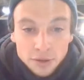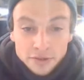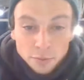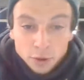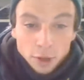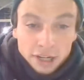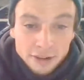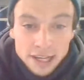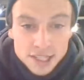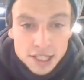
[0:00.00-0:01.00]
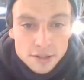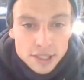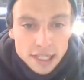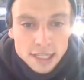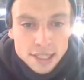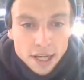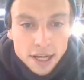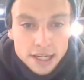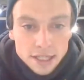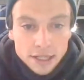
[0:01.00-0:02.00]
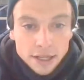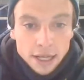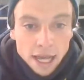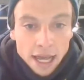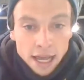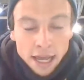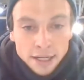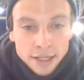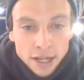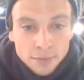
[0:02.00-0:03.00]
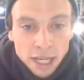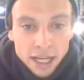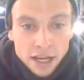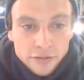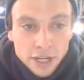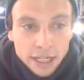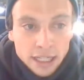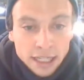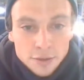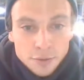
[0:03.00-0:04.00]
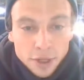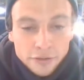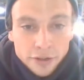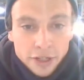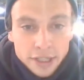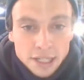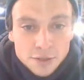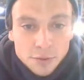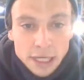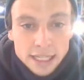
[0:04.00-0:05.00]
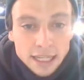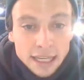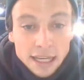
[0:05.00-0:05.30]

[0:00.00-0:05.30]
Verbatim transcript: It was quite a rested UCD side uh, ahead of their playoff final against Waterford next week.